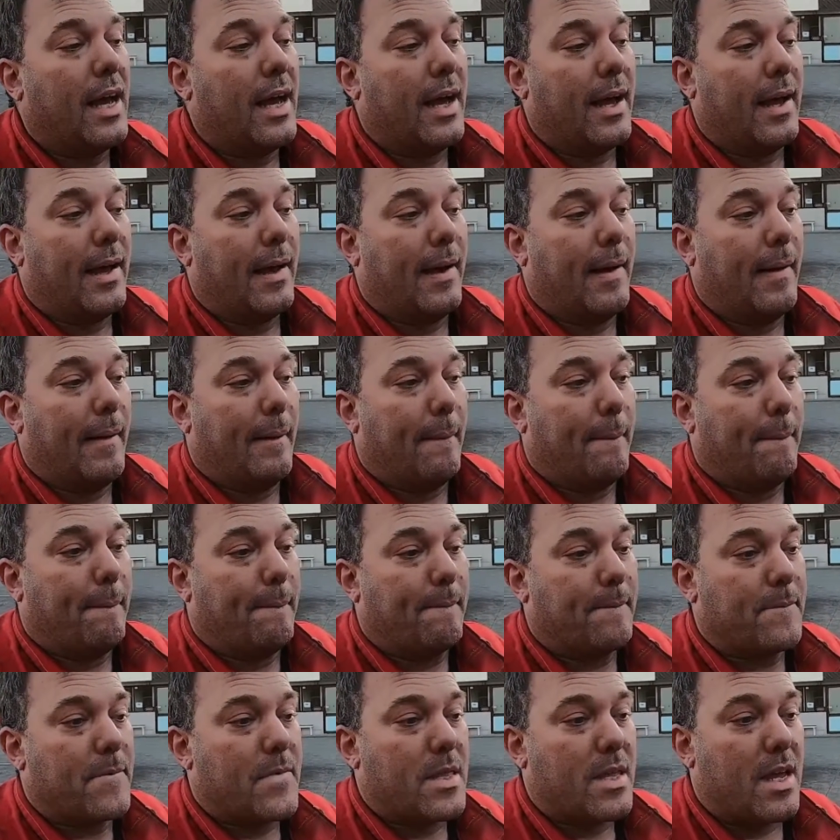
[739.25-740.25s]

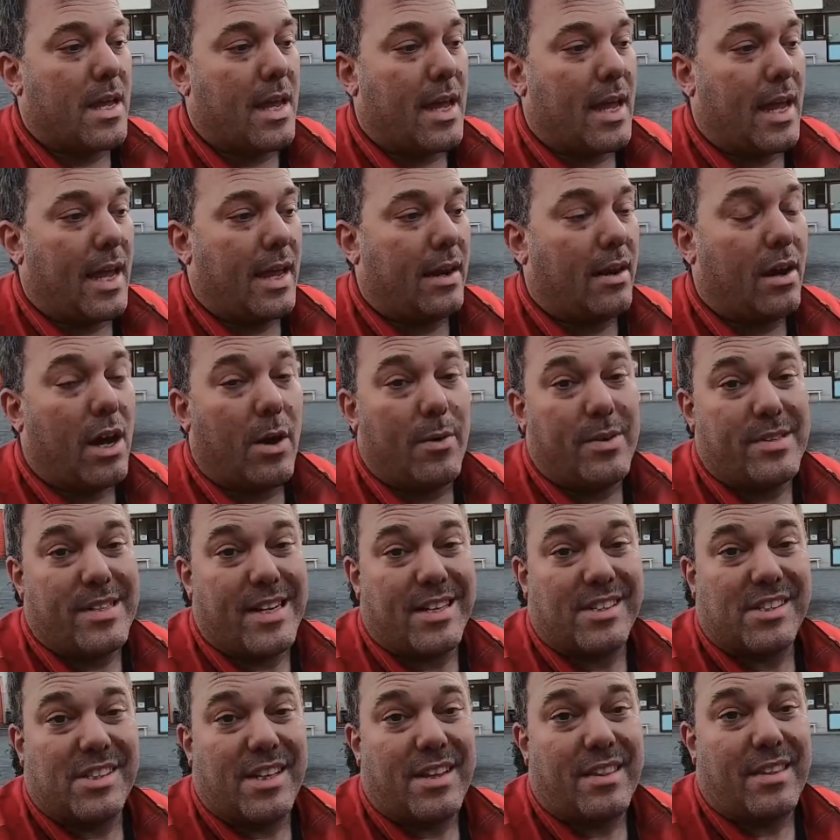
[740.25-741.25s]
And I
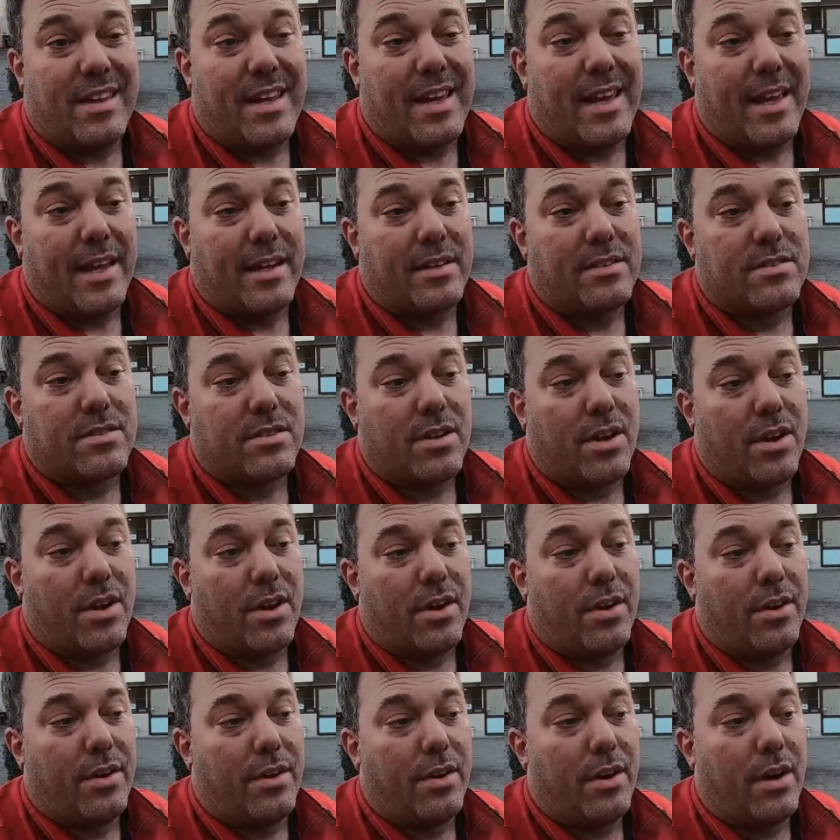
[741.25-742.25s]
was actually there,
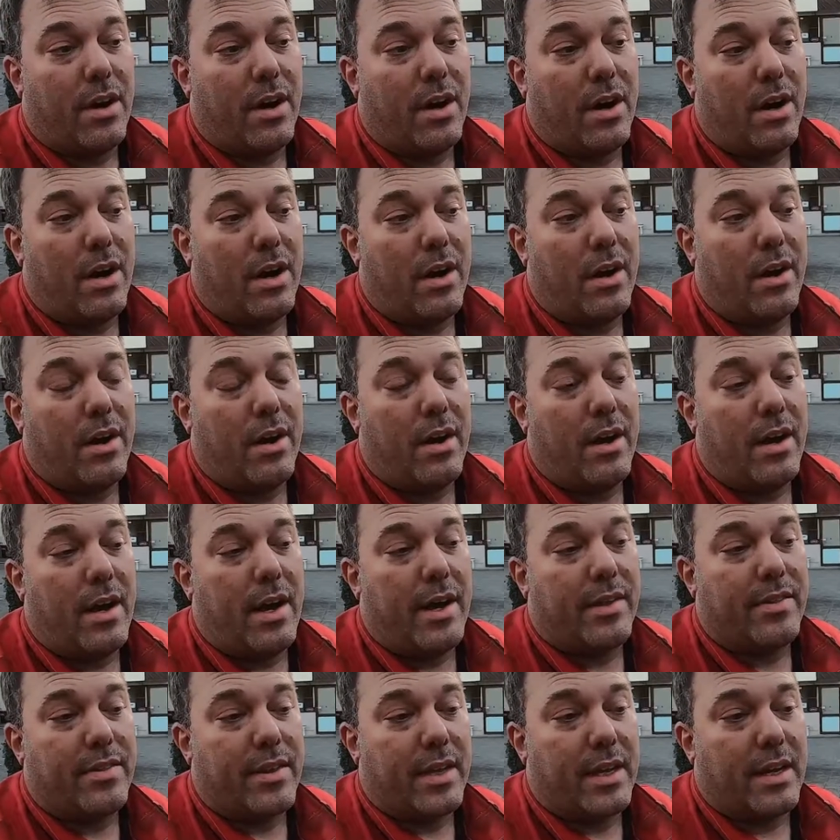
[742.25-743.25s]
so
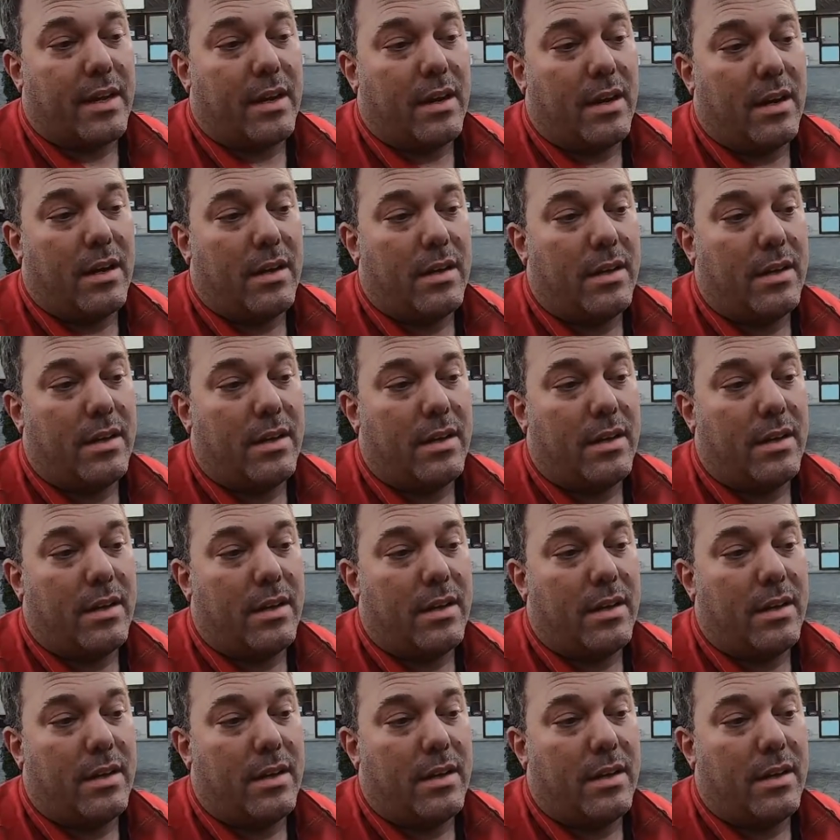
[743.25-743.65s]
I think